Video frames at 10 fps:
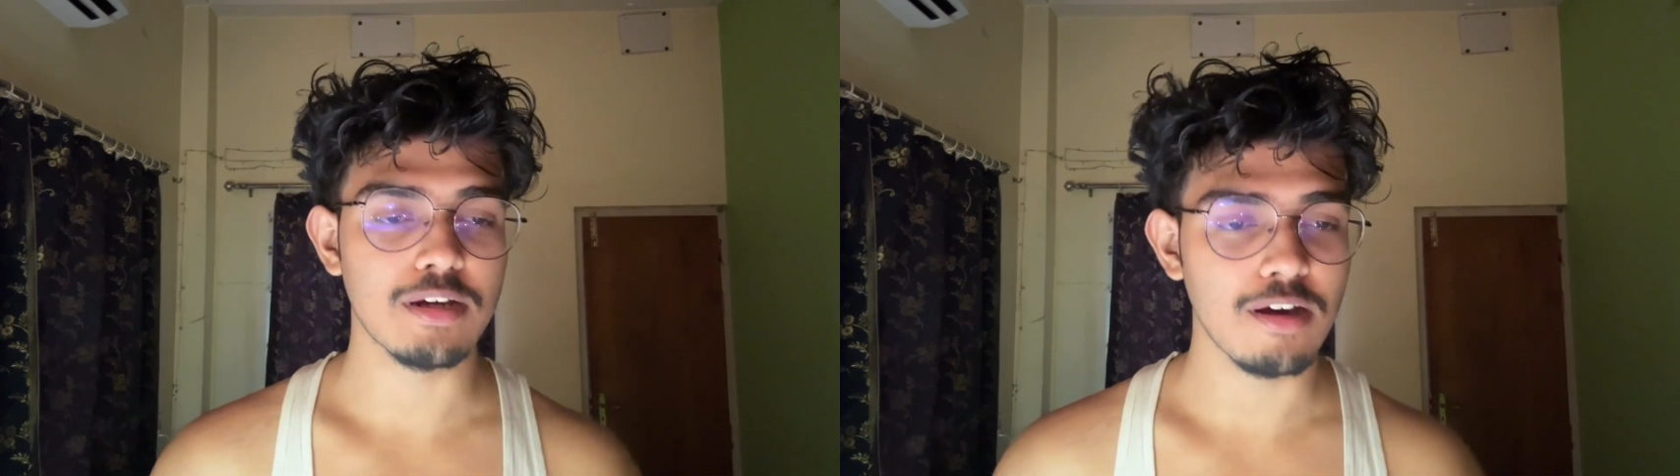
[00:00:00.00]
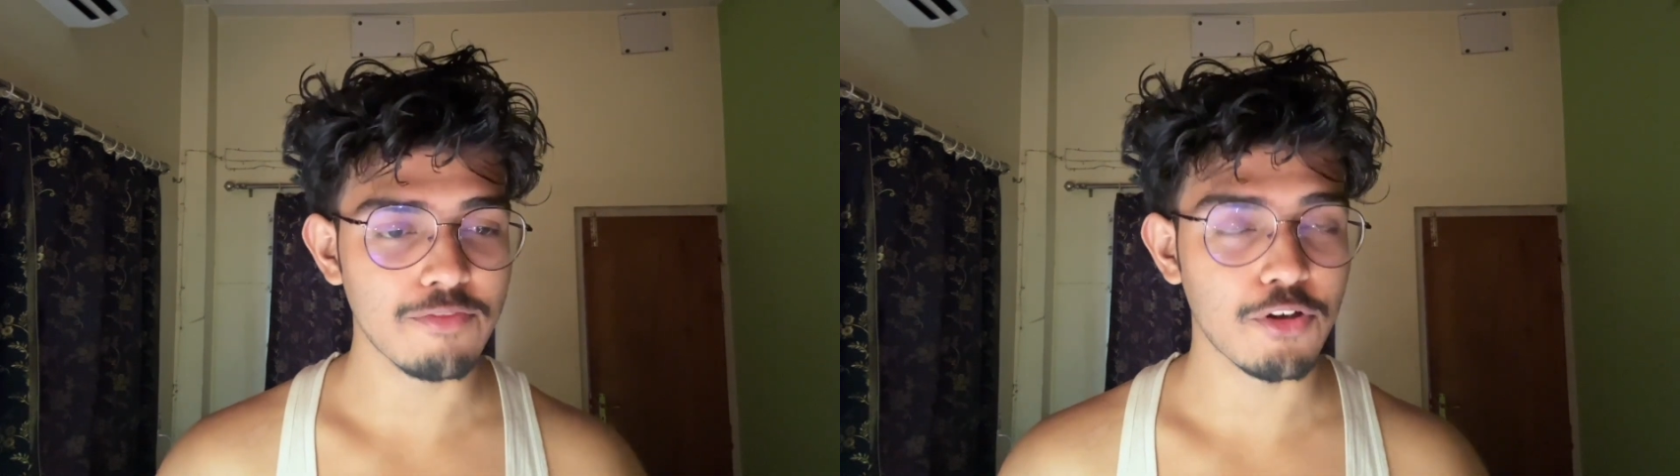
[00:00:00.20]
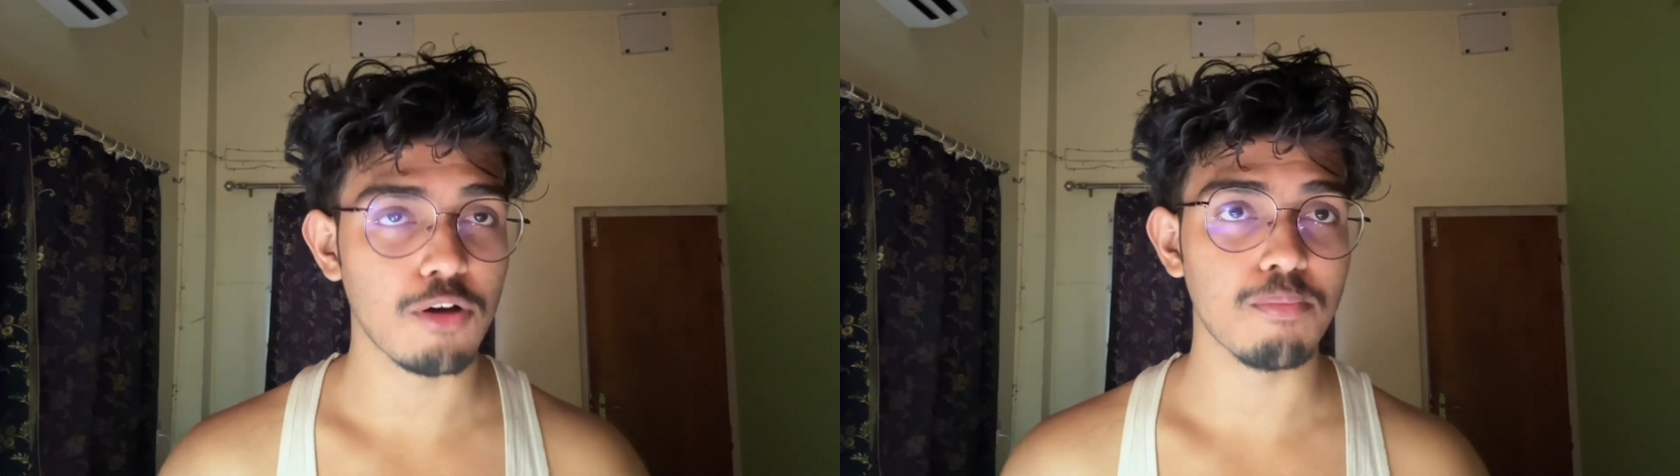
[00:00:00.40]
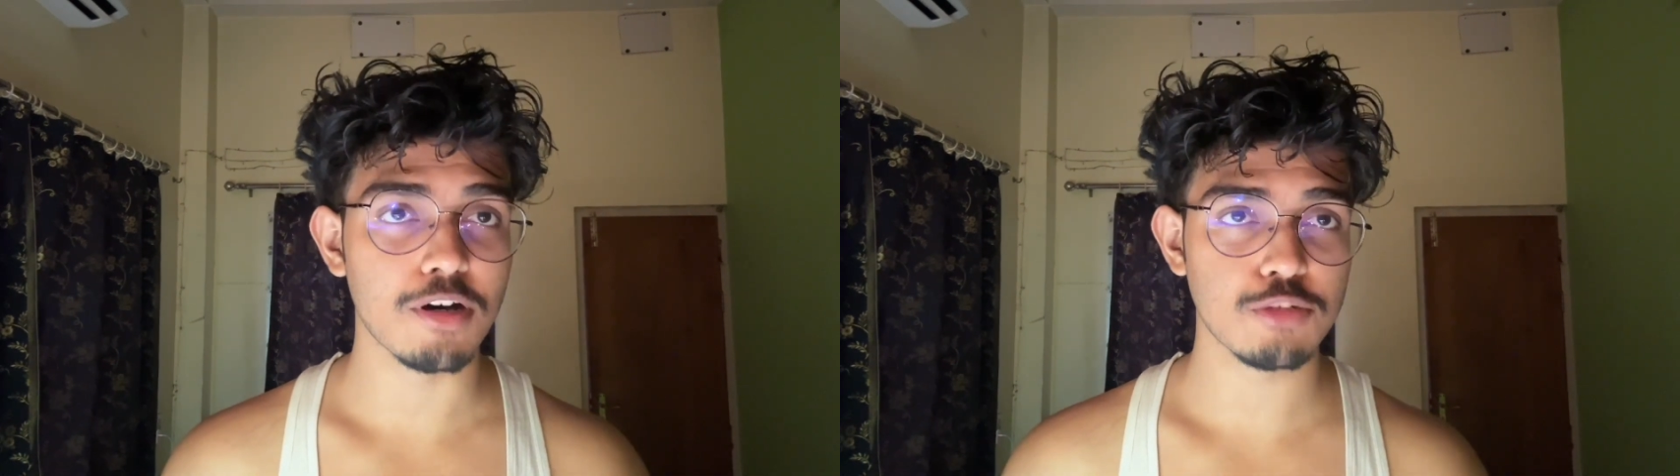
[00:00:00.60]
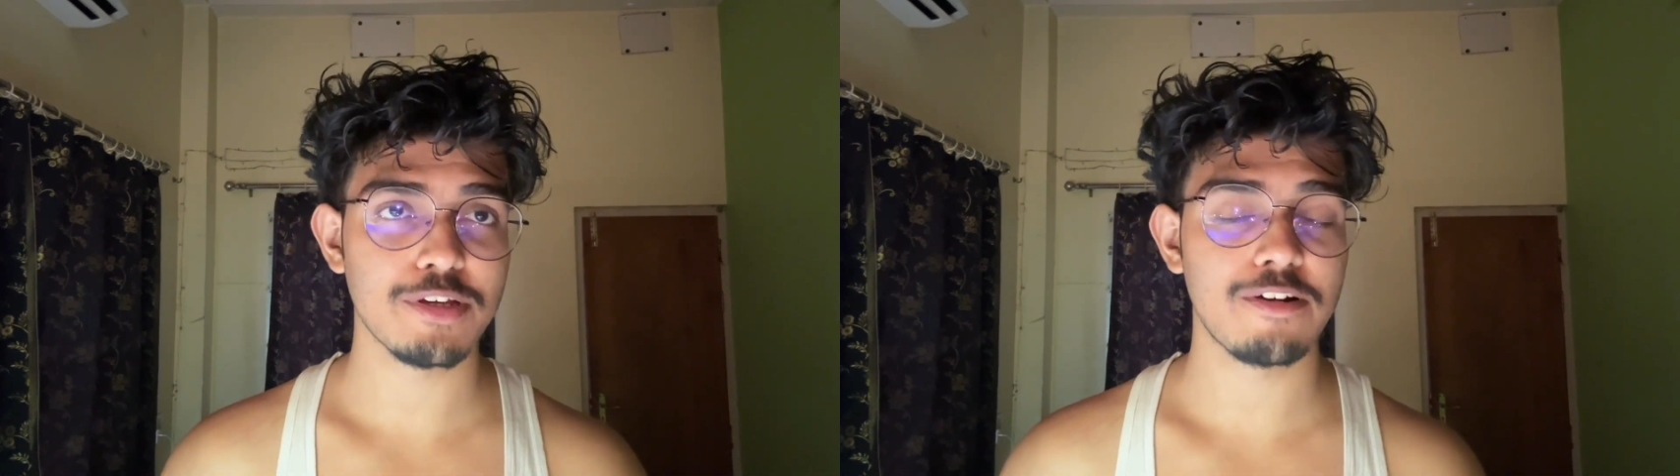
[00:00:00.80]
I've got
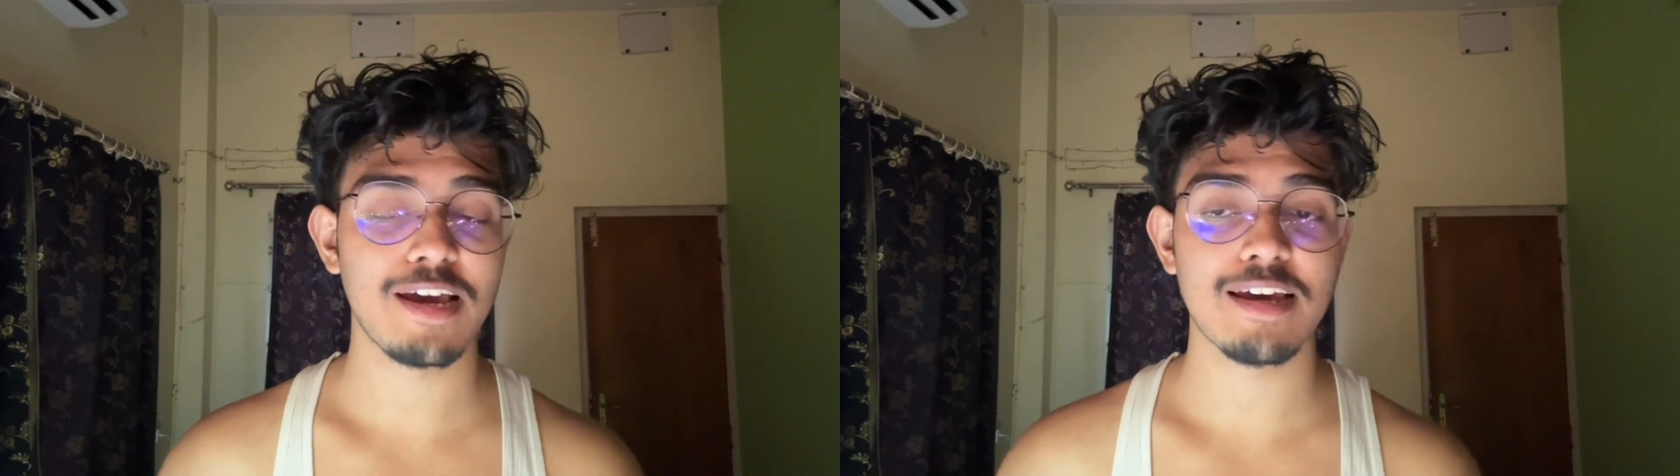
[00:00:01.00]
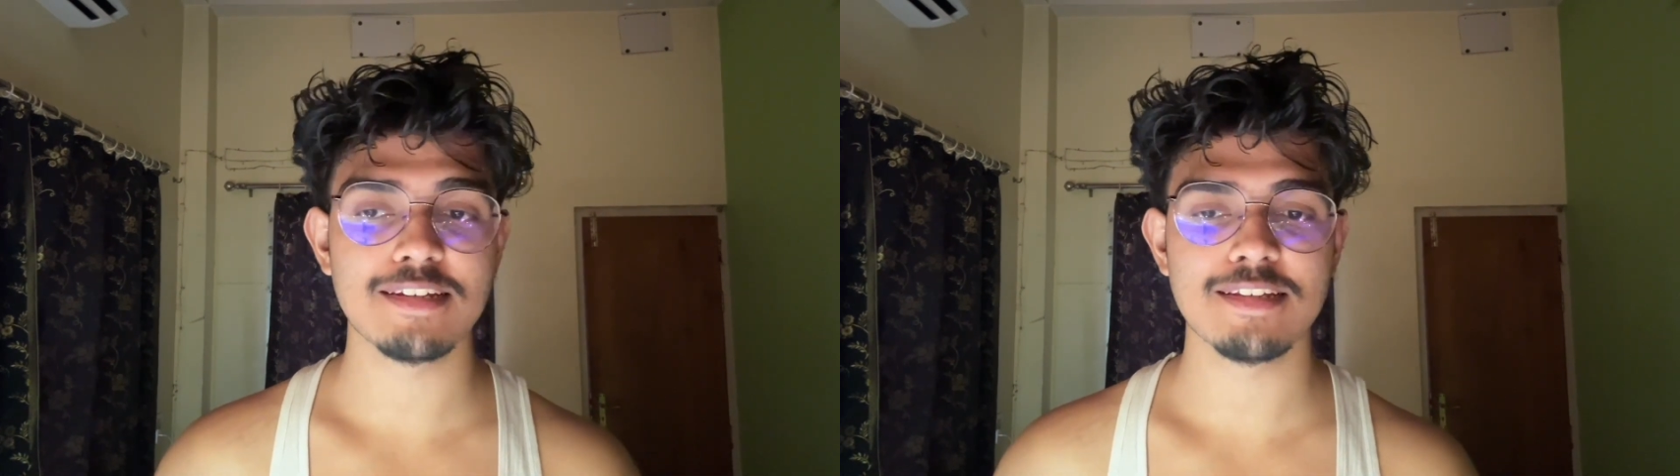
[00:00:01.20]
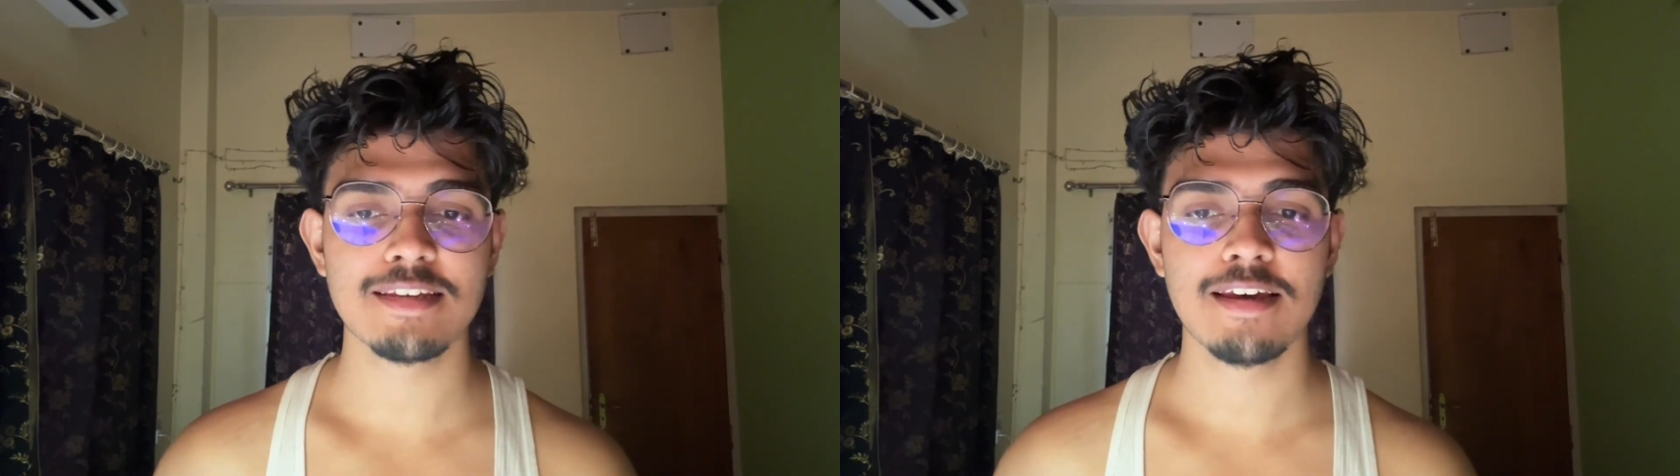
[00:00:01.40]
much better at it,